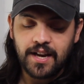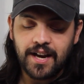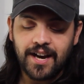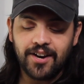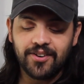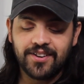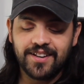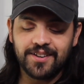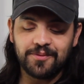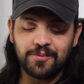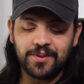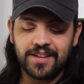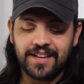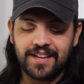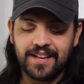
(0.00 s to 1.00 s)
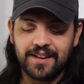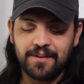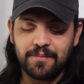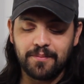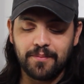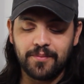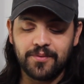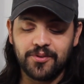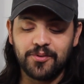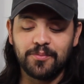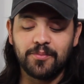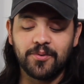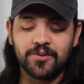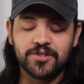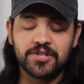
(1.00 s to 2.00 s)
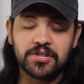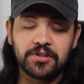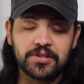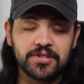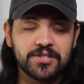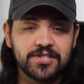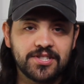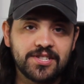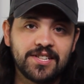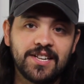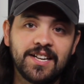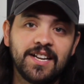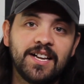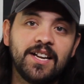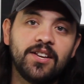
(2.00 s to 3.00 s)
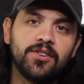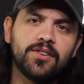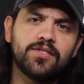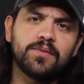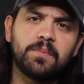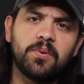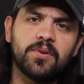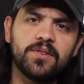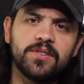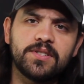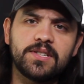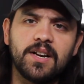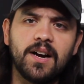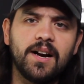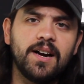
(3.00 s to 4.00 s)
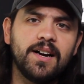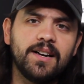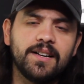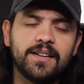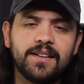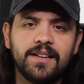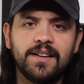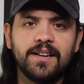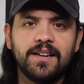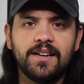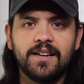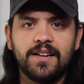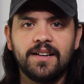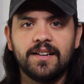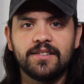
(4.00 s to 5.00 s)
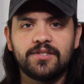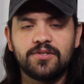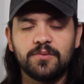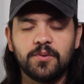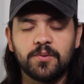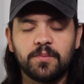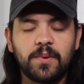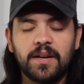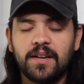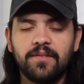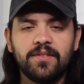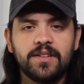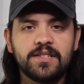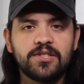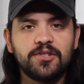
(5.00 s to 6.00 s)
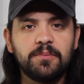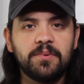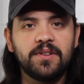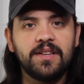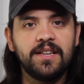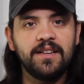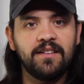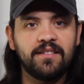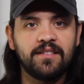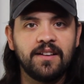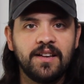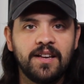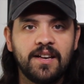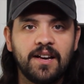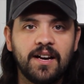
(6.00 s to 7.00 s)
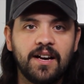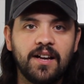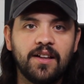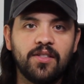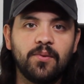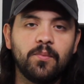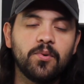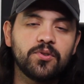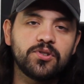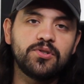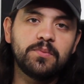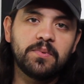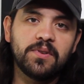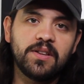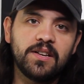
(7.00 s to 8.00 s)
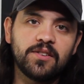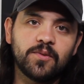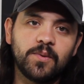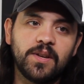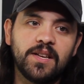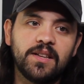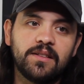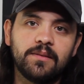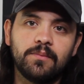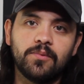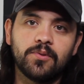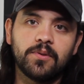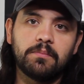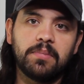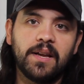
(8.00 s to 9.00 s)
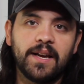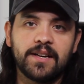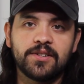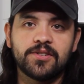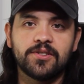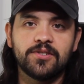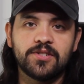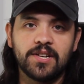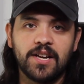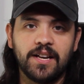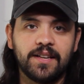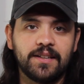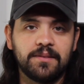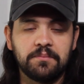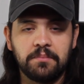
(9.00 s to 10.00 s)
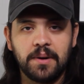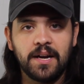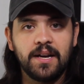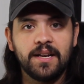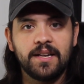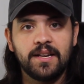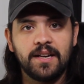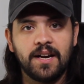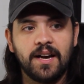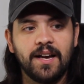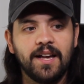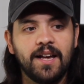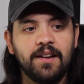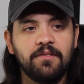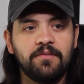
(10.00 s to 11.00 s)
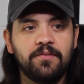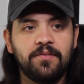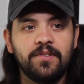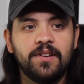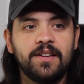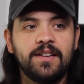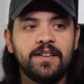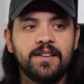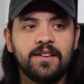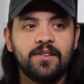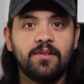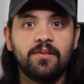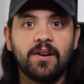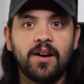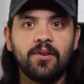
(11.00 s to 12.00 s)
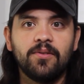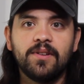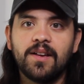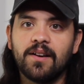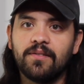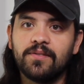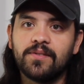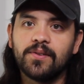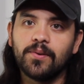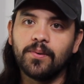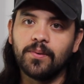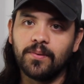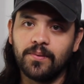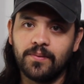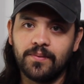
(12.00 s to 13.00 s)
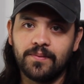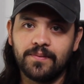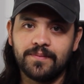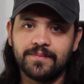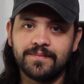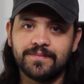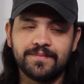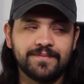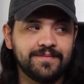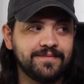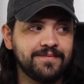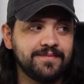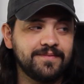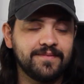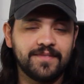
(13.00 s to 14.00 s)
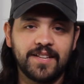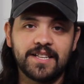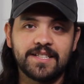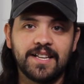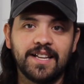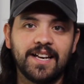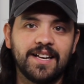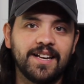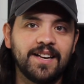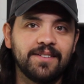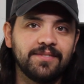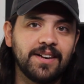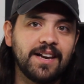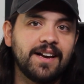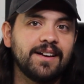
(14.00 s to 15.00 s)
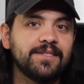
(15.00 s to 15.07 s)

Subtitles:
How can we get you more shirts? You can support us on by giving us super thanks. The more super thanks we get, the more black shirts I can buy. I only have 2. That's a lie. I have a lot.